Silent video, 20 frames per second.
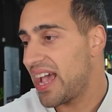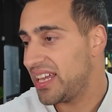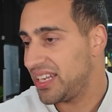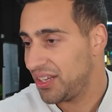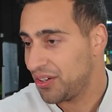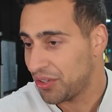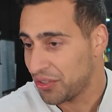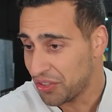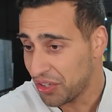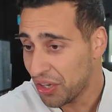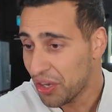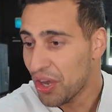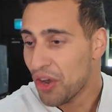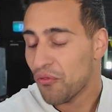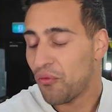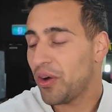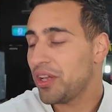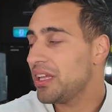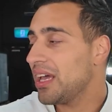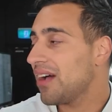hating on you,
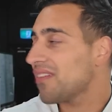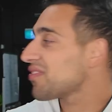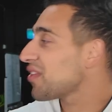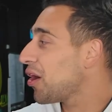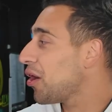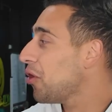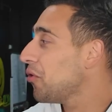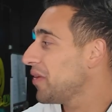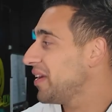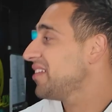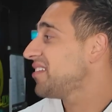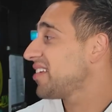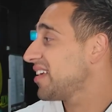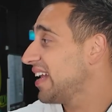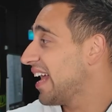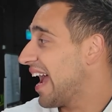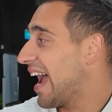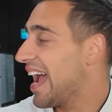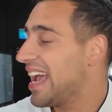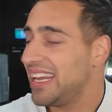when you have the whole
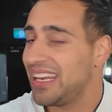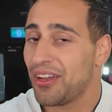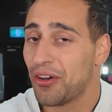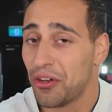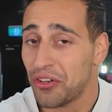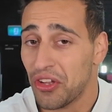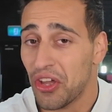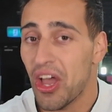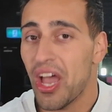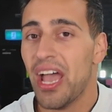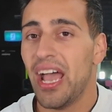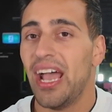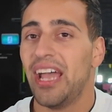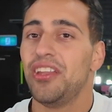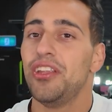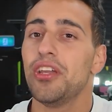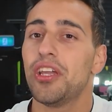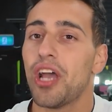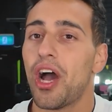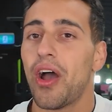internet hating on you,
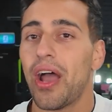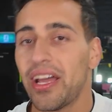and you go